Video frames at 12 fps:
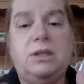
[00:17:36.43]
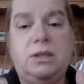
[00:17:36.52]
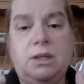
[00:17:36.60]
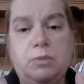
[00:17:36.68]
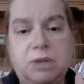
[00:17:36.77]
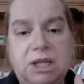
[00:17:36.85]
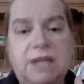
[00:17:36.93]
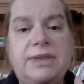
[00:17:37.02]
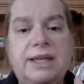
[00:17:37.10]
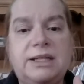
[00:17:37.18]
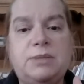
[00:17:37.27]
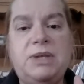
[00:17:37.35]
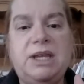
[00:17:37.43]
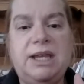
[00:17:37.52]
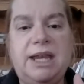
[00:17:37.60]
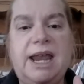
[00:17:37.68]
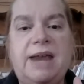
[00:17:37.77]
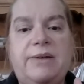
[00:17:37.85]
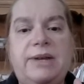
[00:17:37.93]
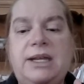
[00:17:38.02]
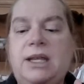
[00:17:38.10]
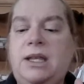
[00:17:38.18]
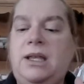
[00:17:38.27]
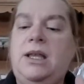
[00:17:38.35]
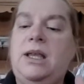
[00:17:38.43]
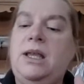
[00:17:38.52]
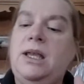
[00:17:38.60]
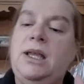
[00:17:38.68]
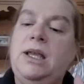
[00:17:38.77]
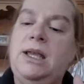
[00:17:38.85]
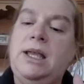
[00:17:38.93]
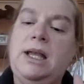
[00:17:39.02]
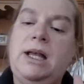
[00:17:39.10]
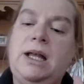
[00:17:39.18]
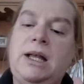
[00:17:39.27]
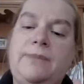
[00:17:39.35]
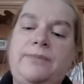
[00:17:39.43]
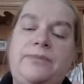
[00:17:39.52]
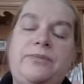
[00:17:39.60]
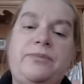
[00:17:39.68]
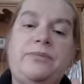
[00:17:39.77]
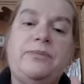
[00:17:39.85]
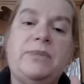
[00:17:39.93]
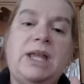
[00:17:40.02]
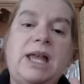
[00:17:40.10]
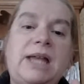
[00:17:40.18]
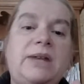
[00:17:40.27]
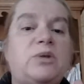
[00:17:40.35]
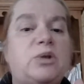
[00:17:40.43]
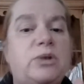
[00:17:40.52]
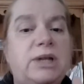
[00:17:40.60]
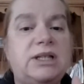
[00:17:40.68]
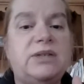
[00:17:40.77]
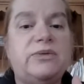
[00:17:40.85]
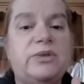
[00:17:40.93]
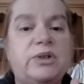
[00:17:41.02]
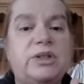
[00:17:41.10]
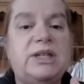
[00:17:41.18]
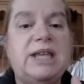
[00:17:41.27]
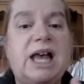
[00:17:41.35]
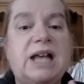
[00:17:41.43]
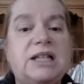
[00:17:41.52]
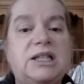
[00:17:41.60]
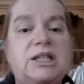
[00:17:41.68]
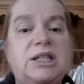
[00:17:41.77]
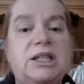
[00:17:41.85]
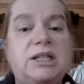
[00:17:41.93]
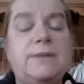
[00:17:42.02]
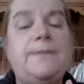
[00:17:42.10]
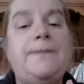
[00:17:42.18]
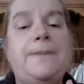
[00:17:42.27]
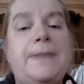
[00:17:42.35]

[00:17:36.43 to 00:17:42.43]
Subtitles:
the blood that's being carried kind of transfers the oxygen